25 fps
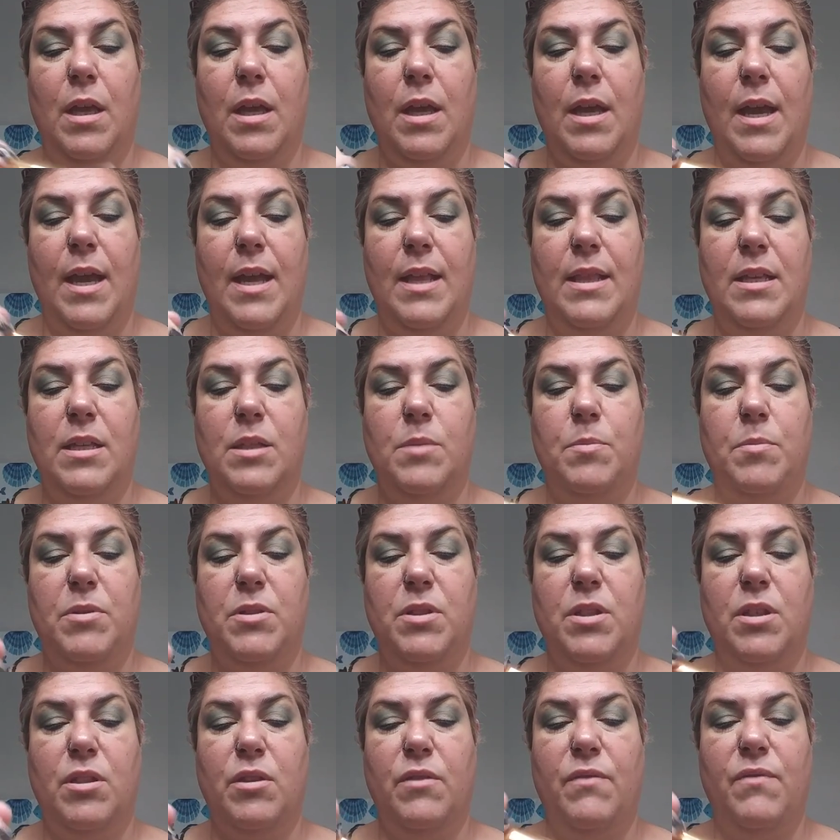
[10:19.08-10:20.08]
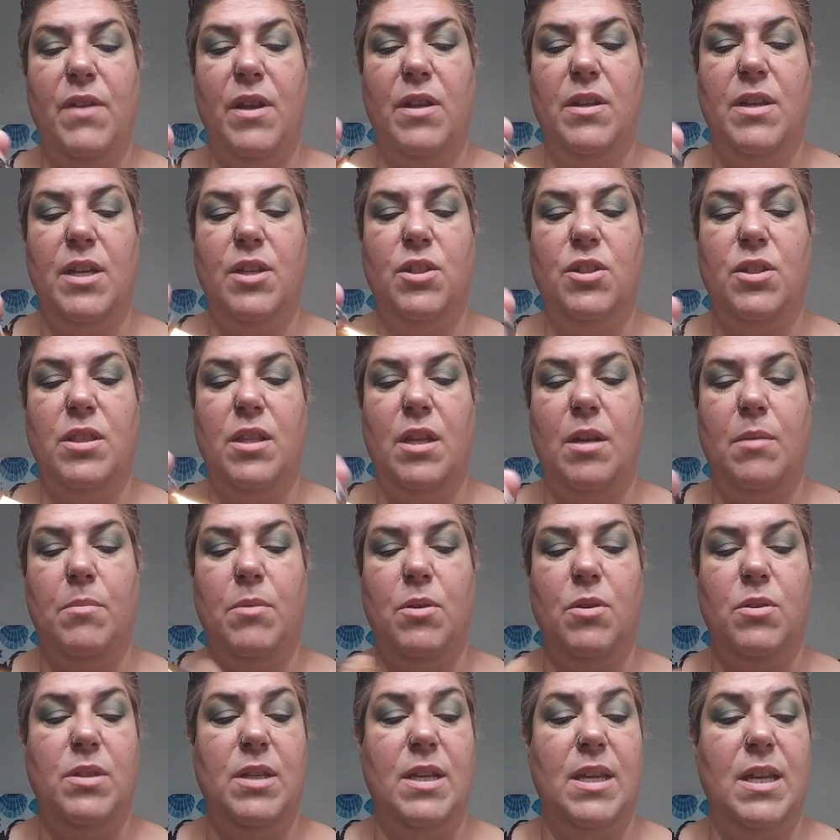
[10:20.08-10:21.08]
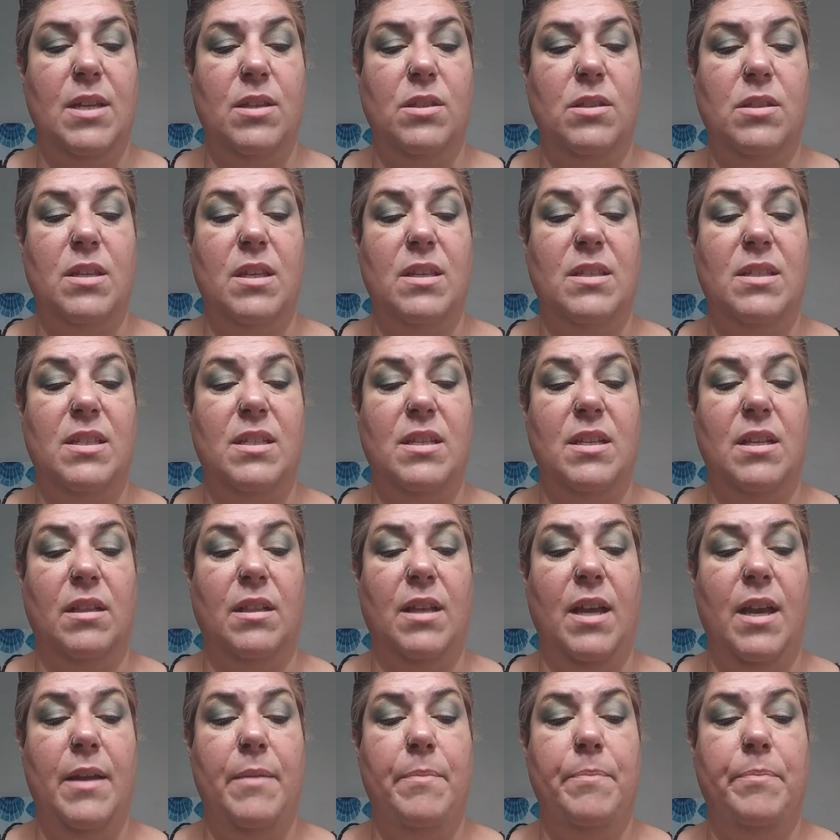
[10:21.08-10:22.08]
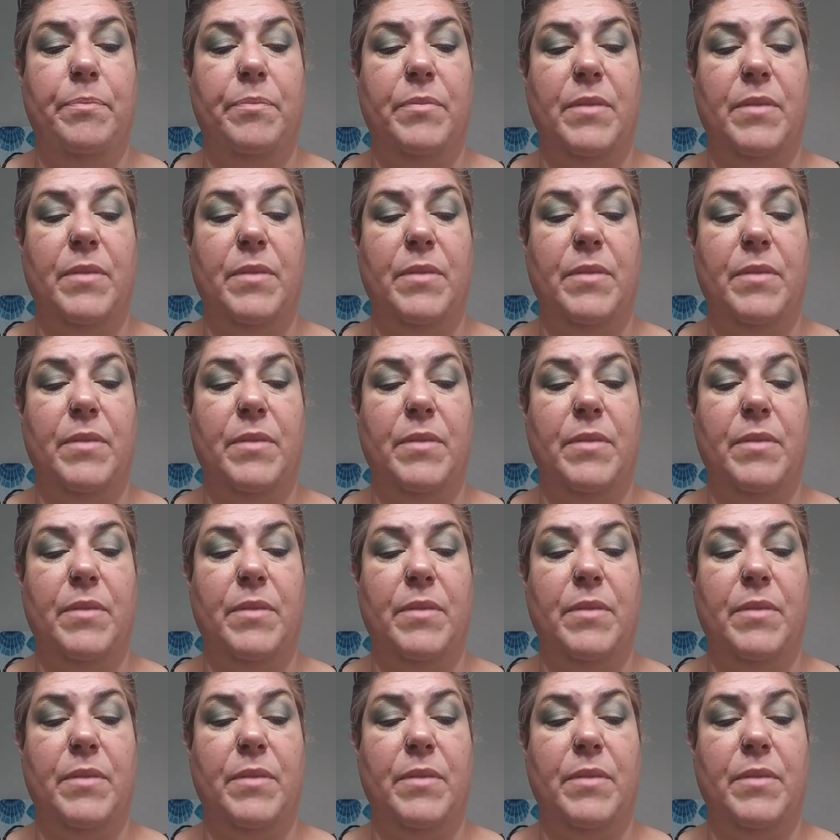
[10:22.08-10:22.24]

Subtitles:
And this particular foundation that I'm using is Stila,